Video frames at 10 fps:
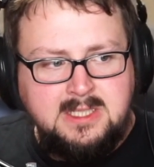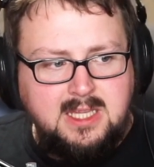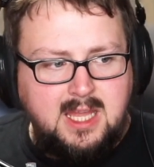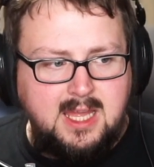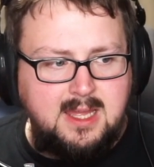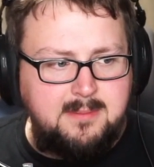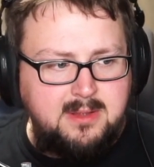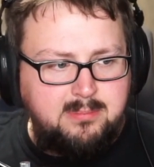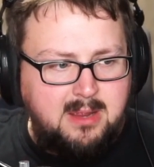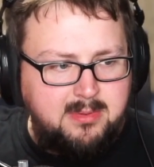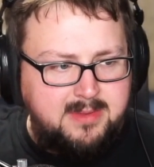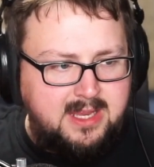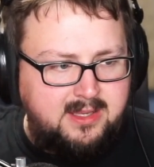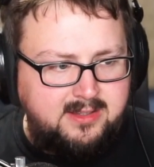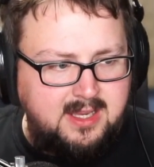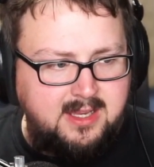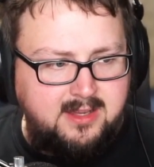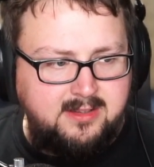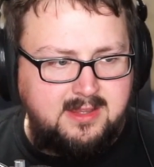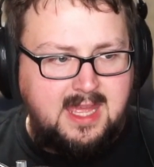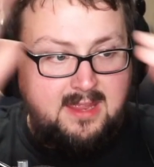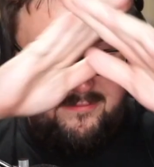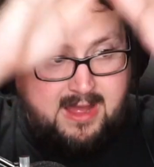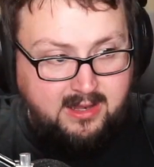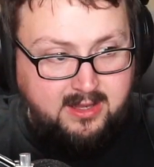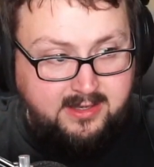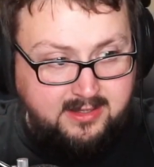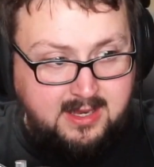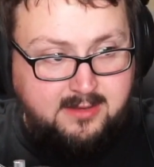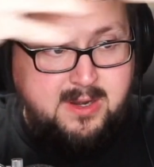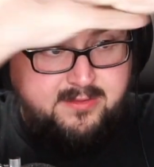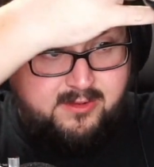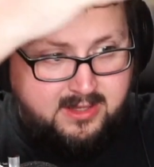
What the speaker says: Problem is that it's wonderful.